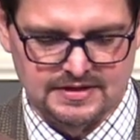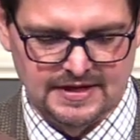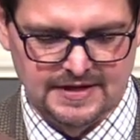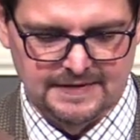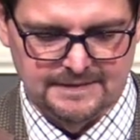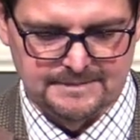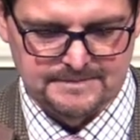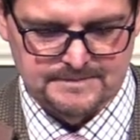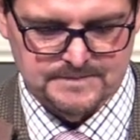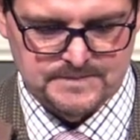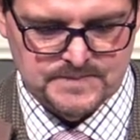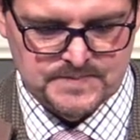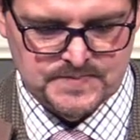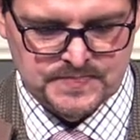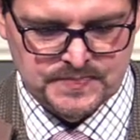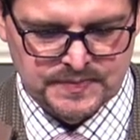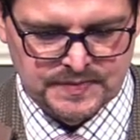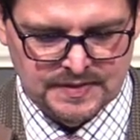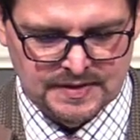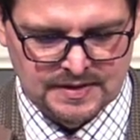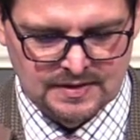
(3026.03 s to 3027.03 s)
right?
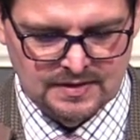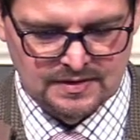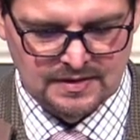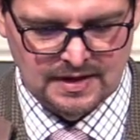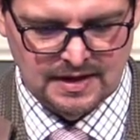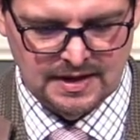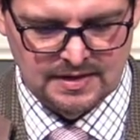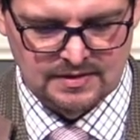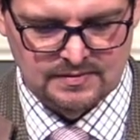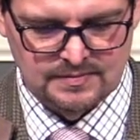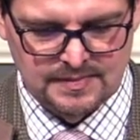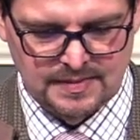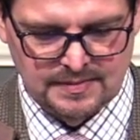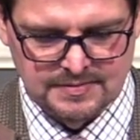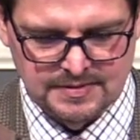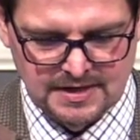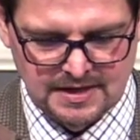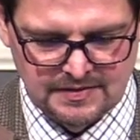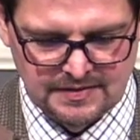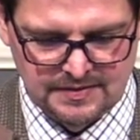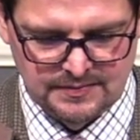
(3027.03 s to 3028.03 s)
Or I don't
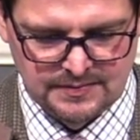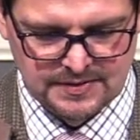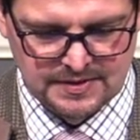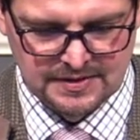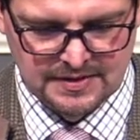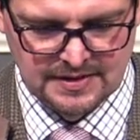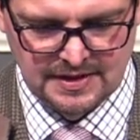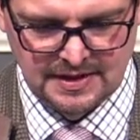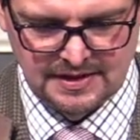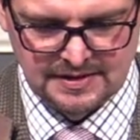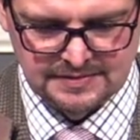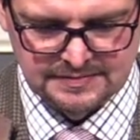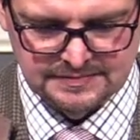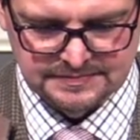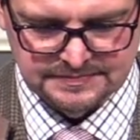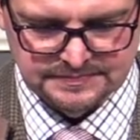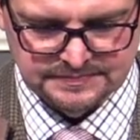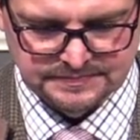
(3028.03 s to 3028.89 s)
remember how he worded that.